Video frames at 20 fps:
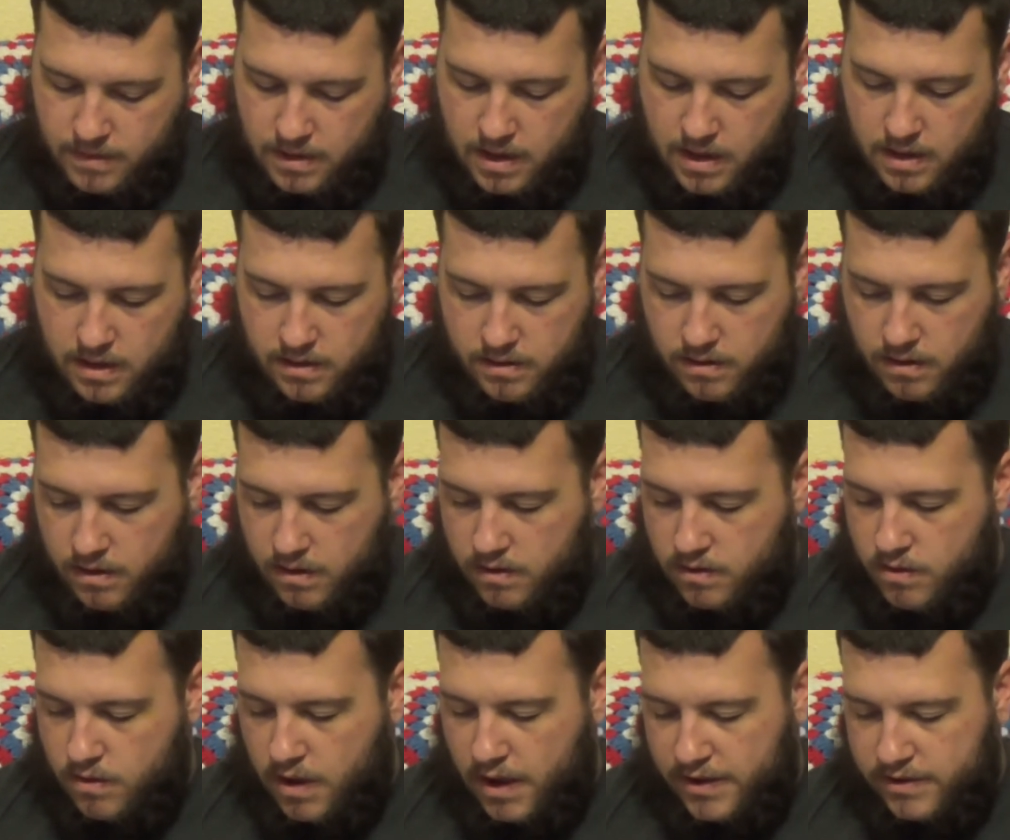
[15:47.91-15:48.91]
And
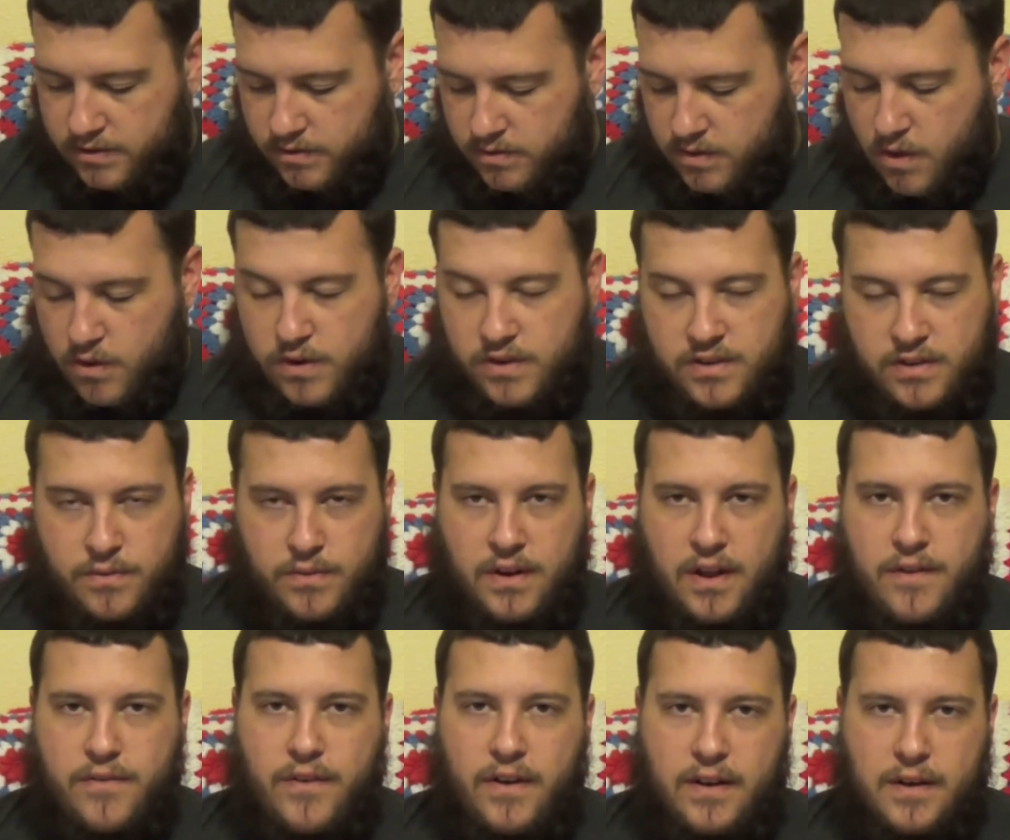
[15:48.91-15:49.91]
you guys will notice it when
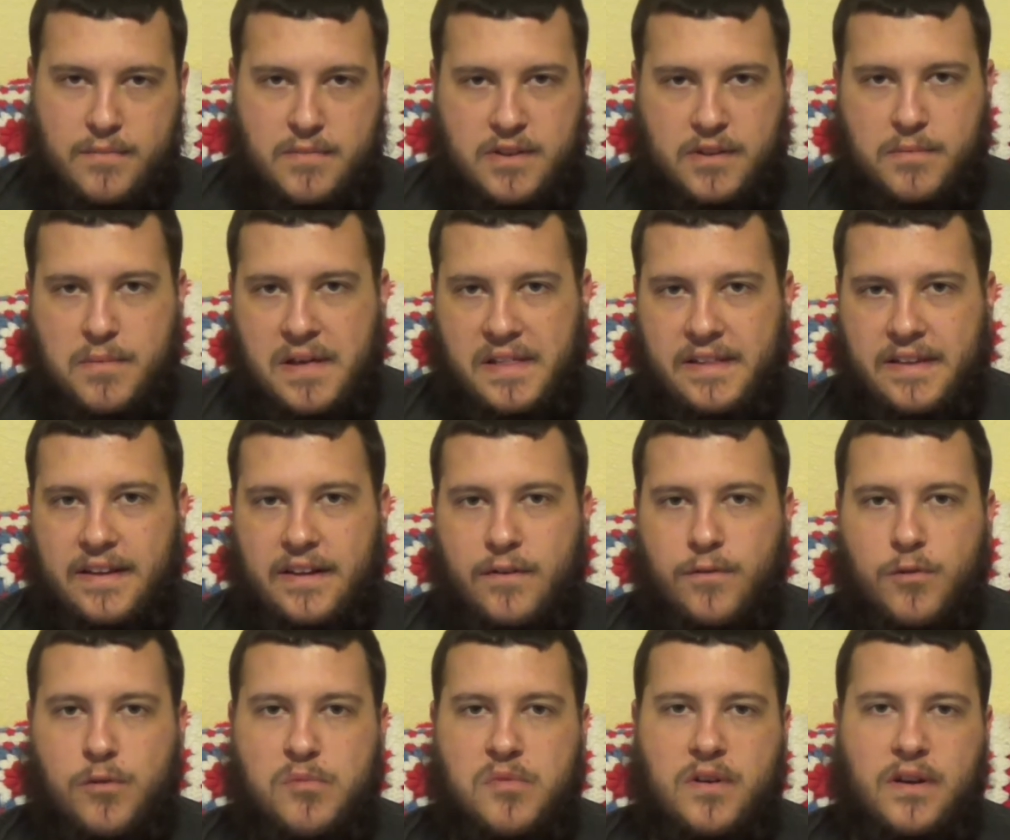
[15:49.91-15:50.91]
I find a misspelling in a
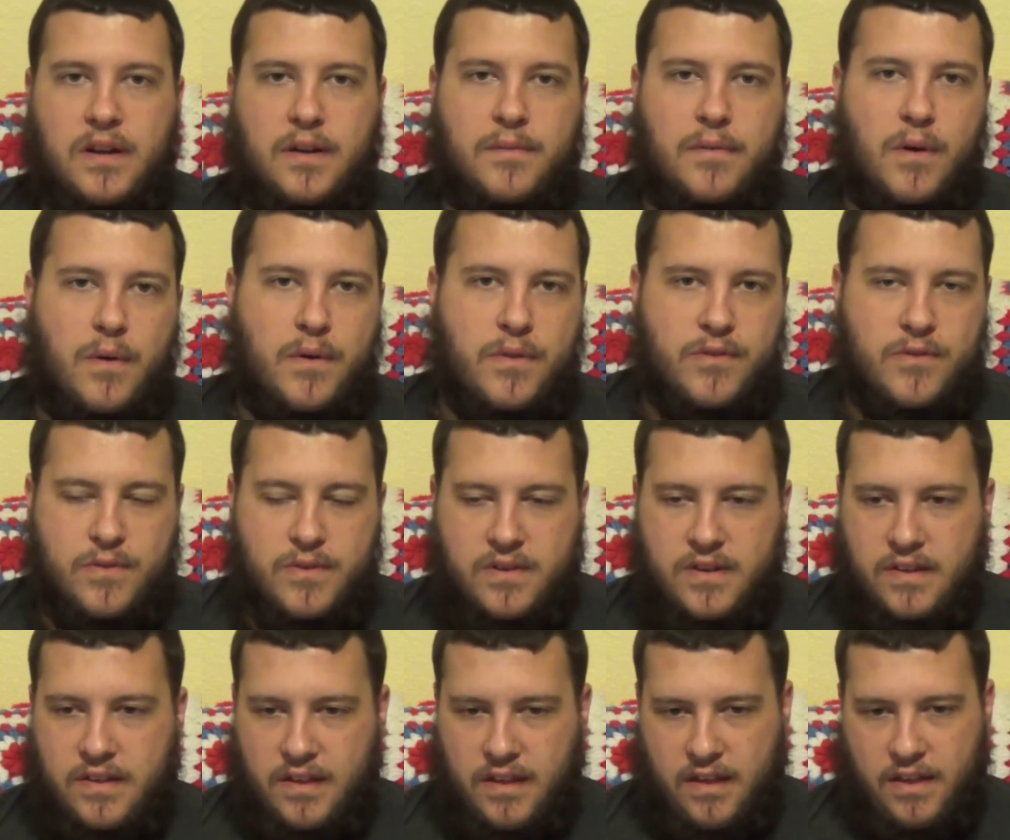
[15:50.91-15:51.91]
rule book and I'm going
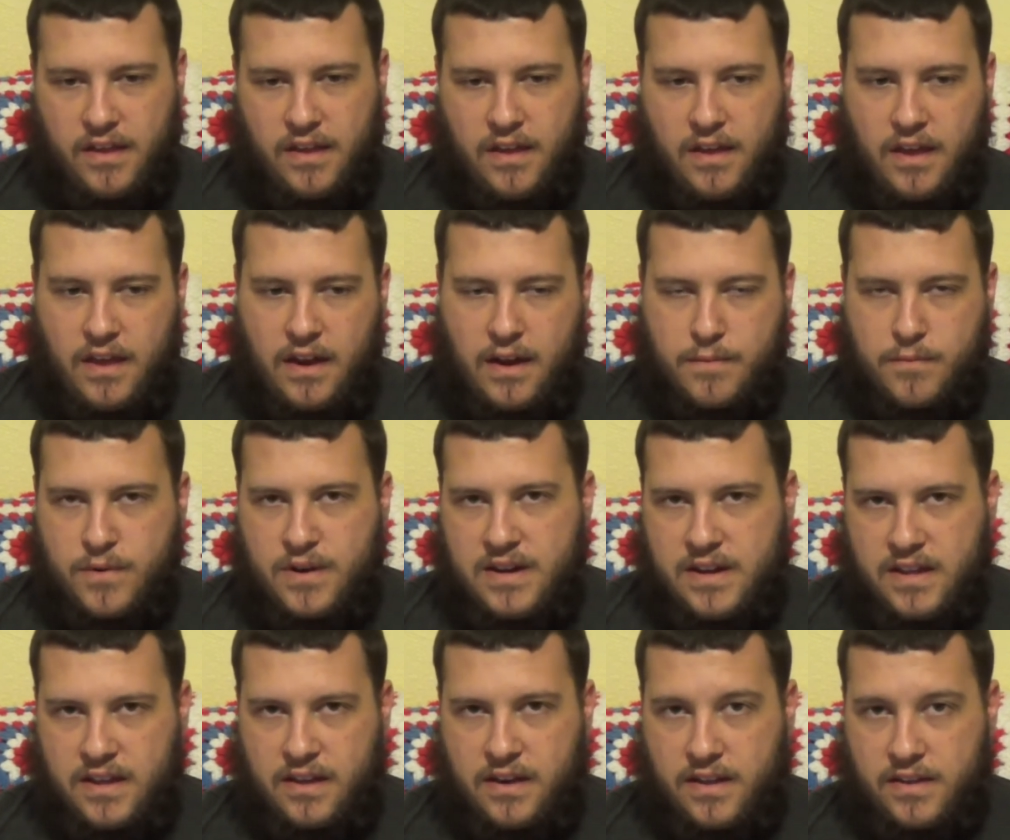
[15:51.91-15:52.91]
through it and I'm
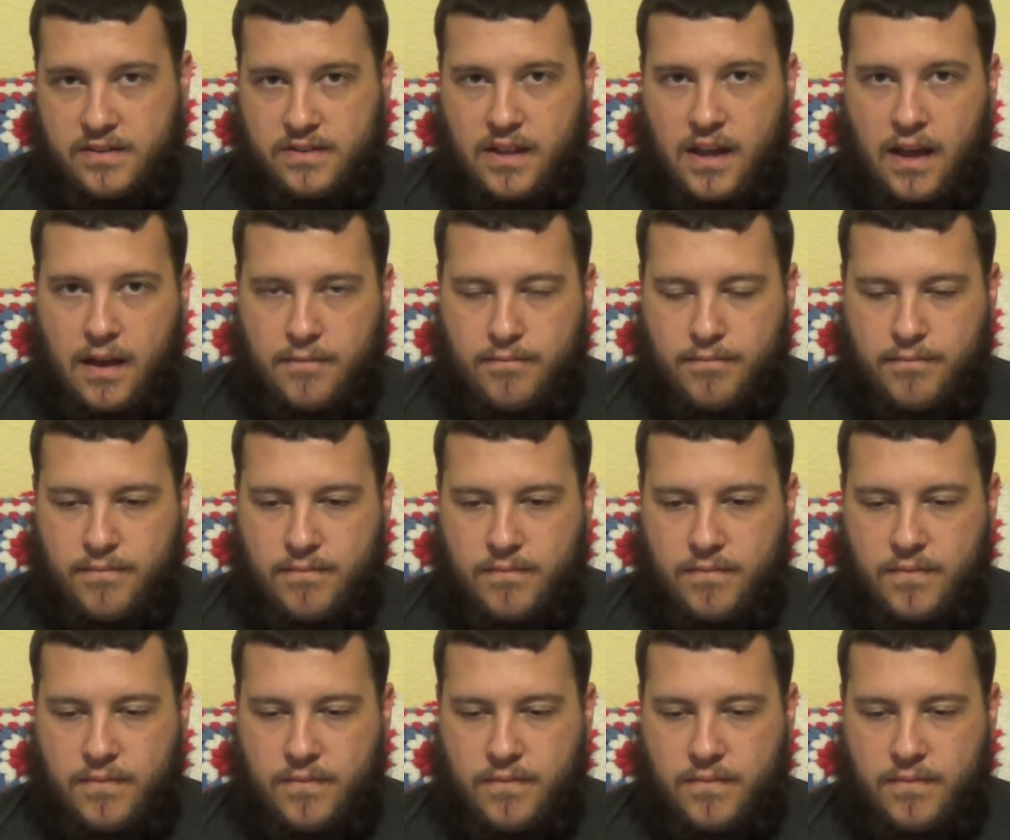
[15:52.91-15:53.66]
reading and I stop.